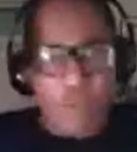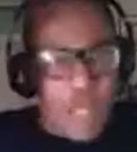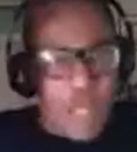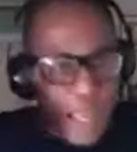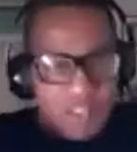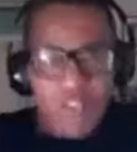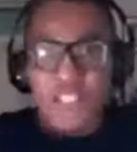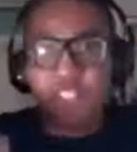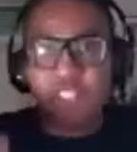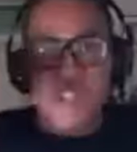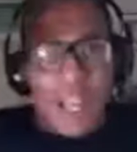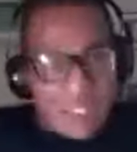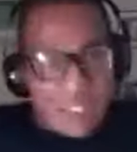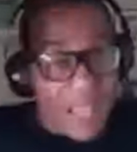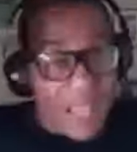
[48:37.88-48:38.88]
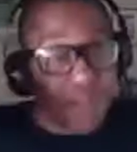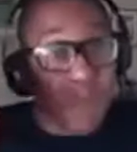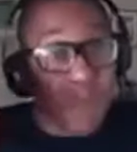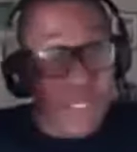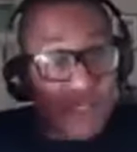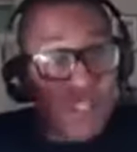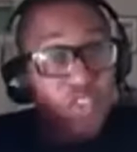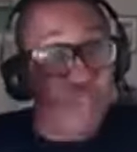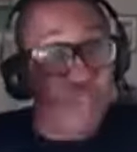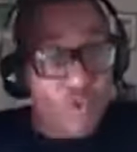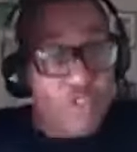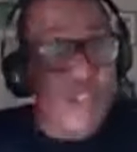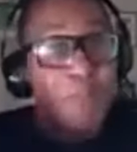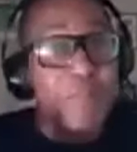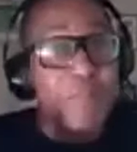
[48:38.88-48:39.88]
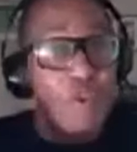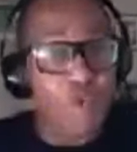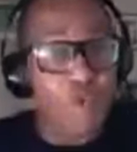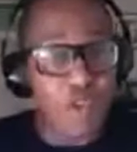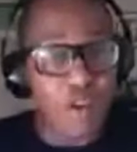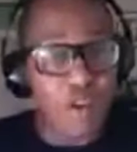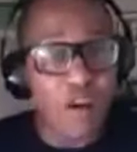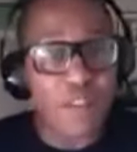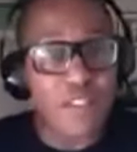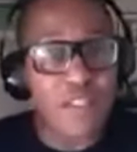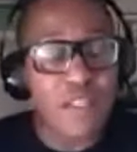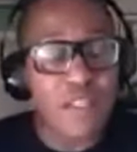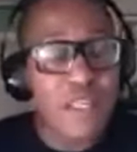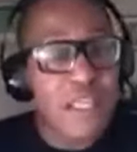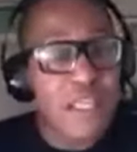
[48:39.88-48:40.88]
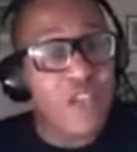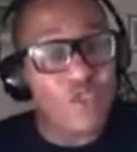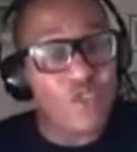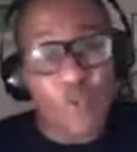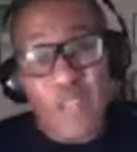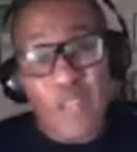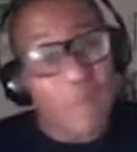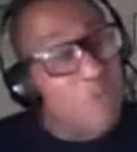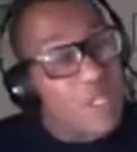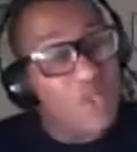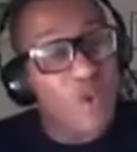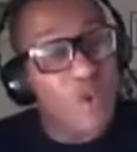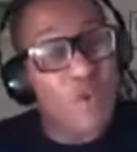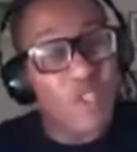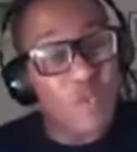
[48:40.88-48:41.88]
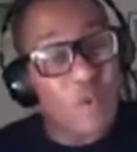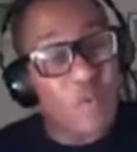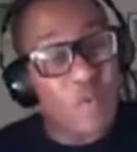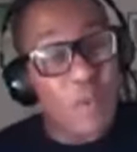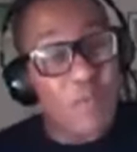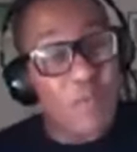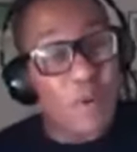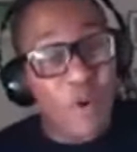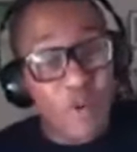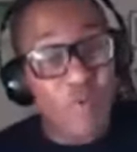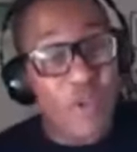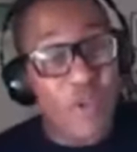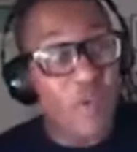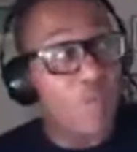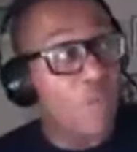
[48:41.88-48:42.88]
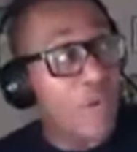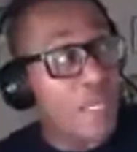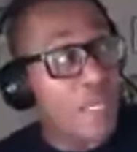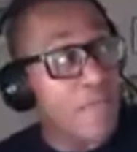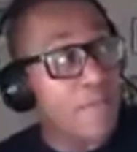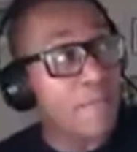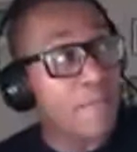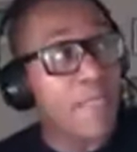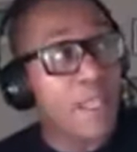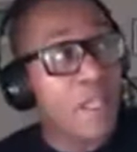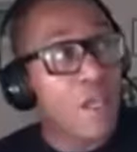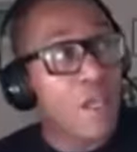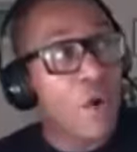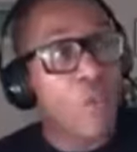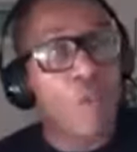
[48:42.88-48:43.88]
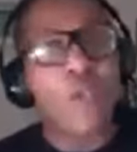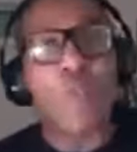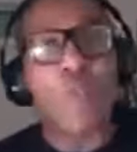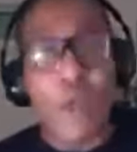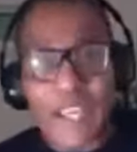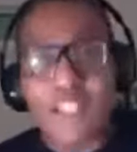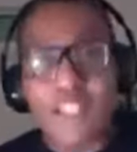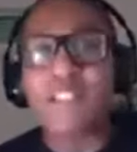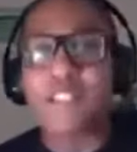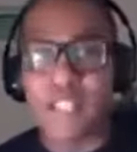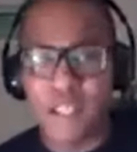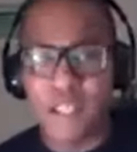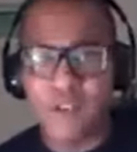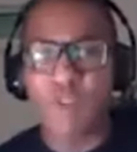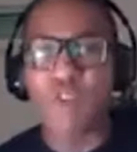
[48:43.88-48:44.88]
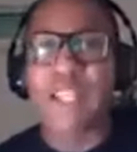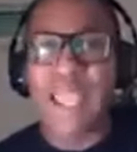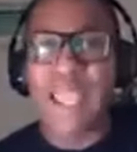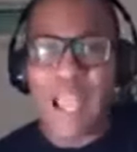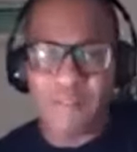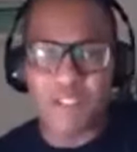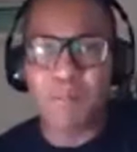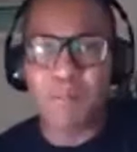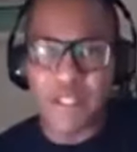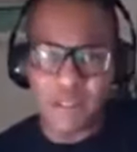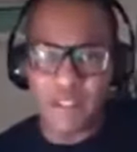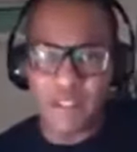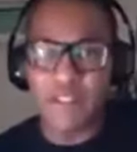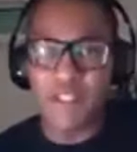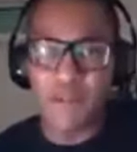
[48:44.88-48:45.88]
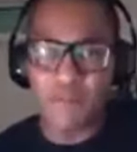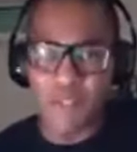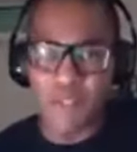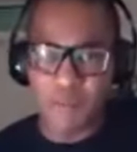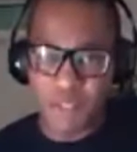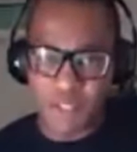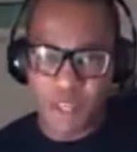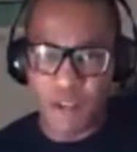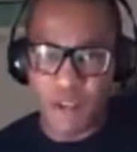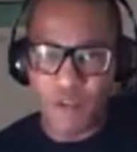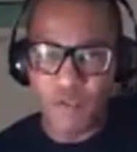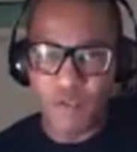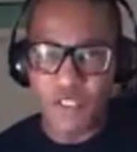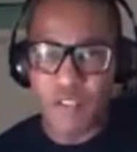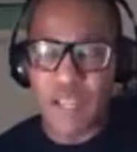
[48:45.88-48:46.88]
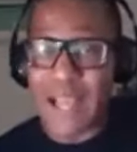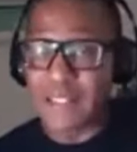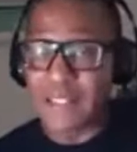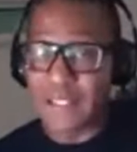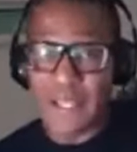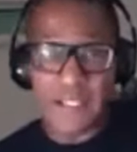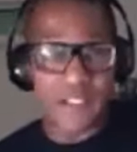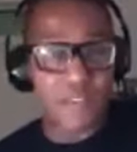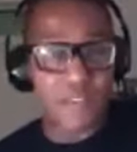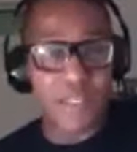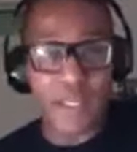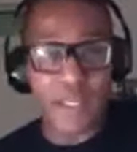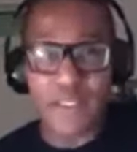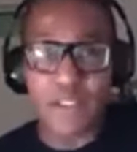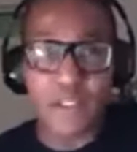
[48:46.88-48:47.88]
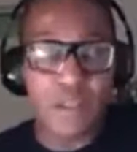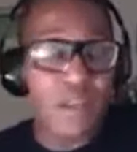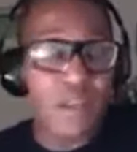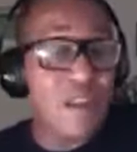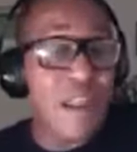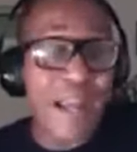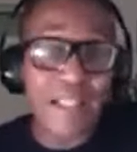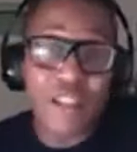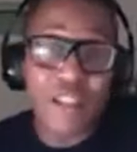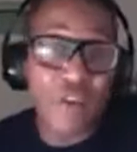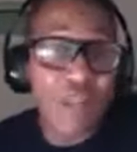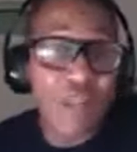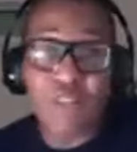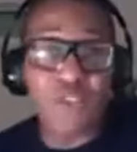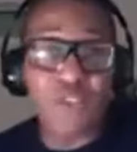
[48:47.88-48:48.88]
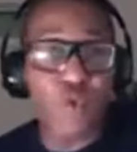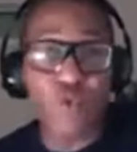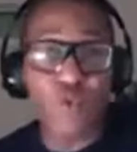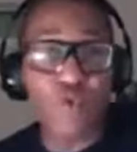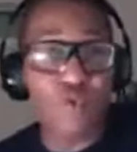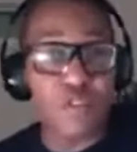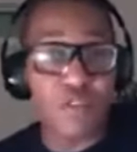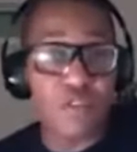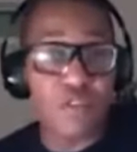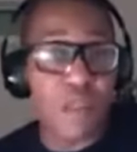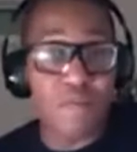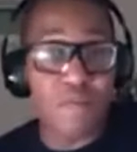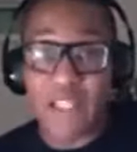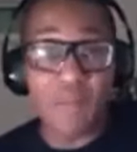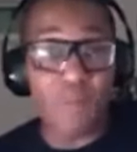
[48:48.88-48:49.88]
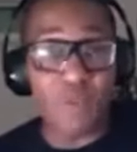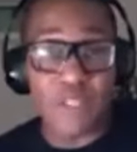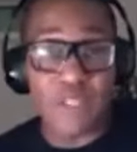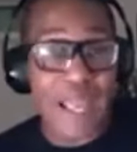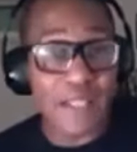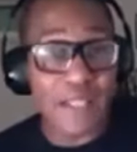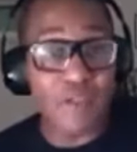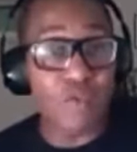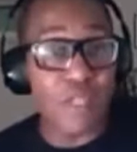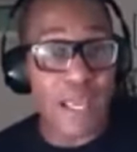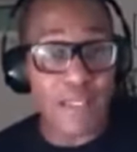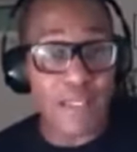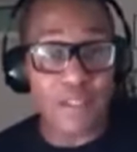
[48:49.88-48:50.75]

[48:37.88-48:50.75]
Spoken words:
decide if they have the ability to do something or not. Because all that we do is we wait until they have to make the decision for themselves at a later date, and they don't have the tools available to handle that.